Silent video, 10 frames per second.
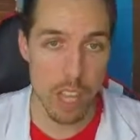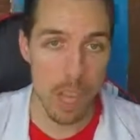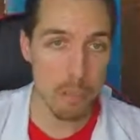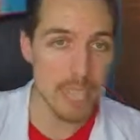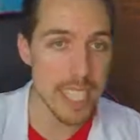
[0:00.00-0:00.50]

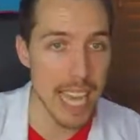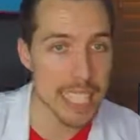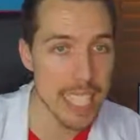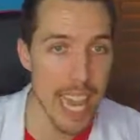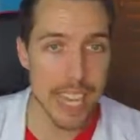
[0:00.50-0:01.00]
Besides
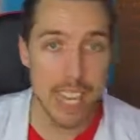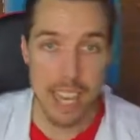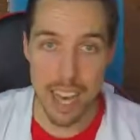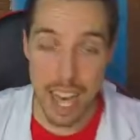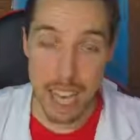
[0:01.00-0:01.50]
that,
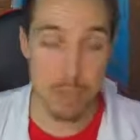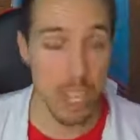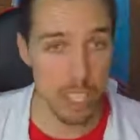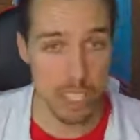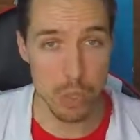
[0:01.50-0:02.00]
I'm
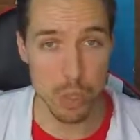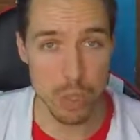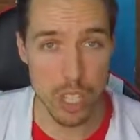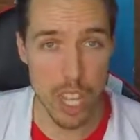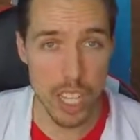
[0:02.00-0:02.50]
Dr. Lyrical
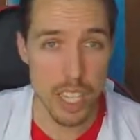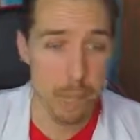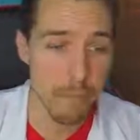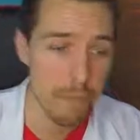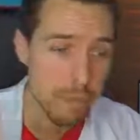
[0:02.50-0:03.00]
Luck.
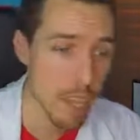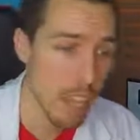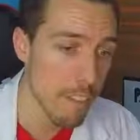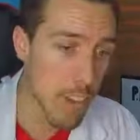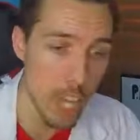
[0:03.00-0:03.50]

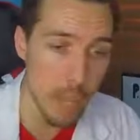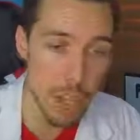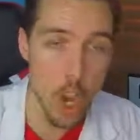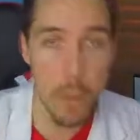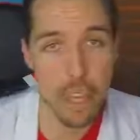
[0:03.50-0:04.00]
Follow me on
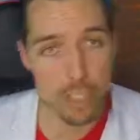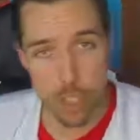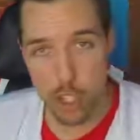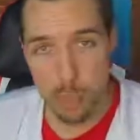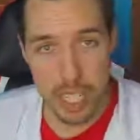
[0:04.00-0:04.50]
all my
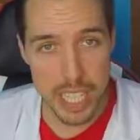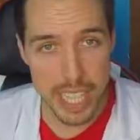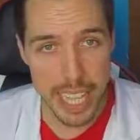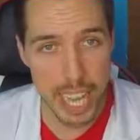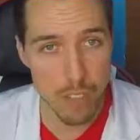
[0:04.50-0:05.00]
social media
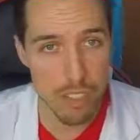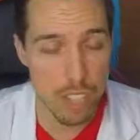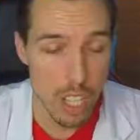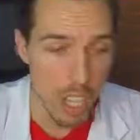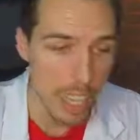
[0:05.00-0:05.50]
accounts.
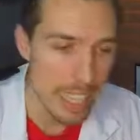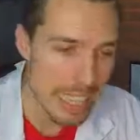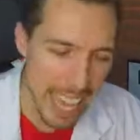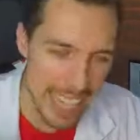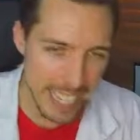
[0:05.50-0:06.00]

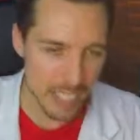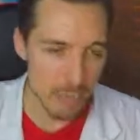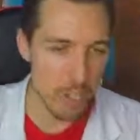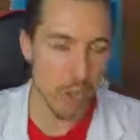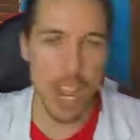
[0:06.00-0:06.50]
Like and
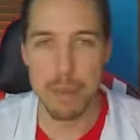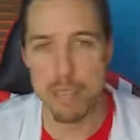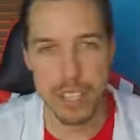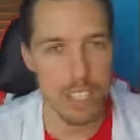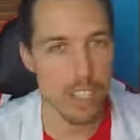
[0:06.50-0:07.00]
subscribe to
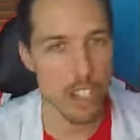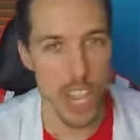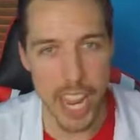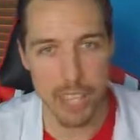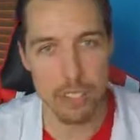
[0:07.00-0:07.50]
this
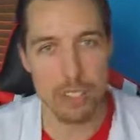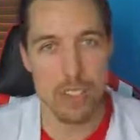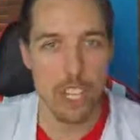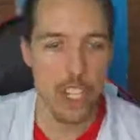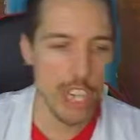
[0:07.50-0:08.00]
channel.
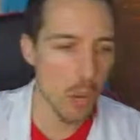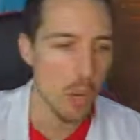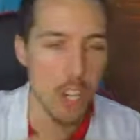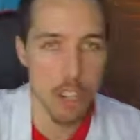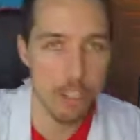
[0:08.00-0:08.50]
Share with
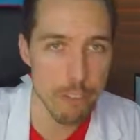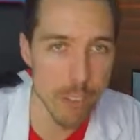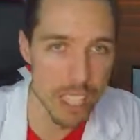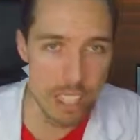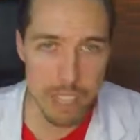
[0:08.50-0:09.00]
all your
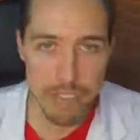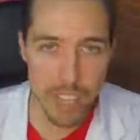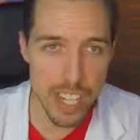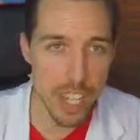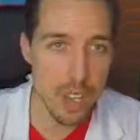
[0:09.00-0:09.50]
friends this
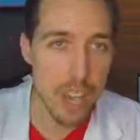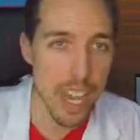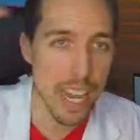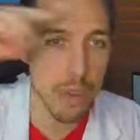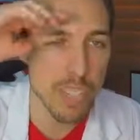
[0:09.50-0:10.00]
video.
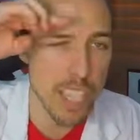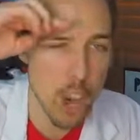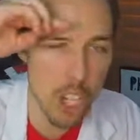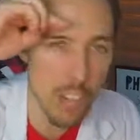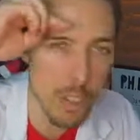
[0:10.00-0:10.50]
And I will see
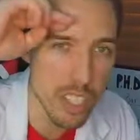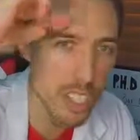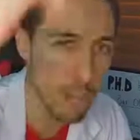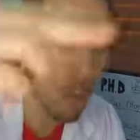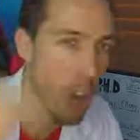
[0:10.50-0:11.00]
all of you
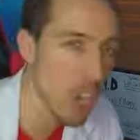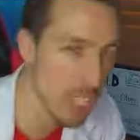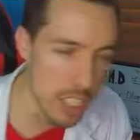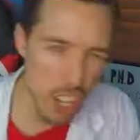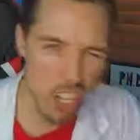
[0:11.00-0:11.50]
syllable
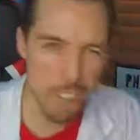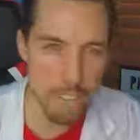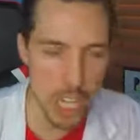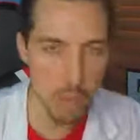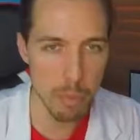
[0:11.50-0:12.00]
holics on your
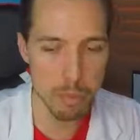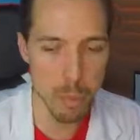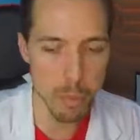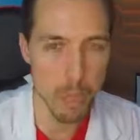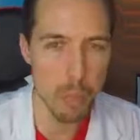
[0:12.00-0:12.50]
follow-up
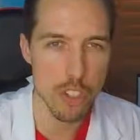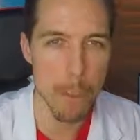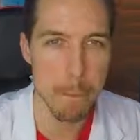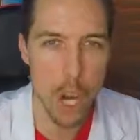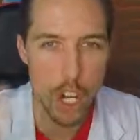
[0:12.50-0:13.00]
appointment with your
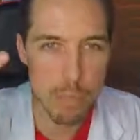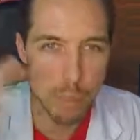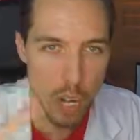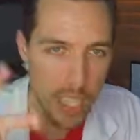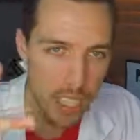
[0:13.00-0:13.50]
bars
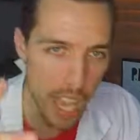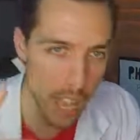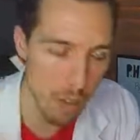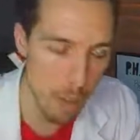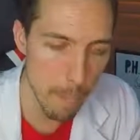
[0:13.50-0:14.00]
breakdown.
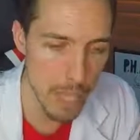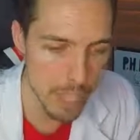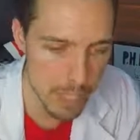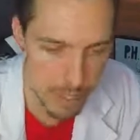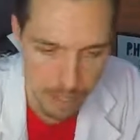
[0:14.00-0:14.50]

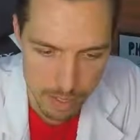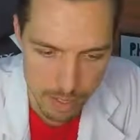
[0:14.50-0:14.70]
Peace.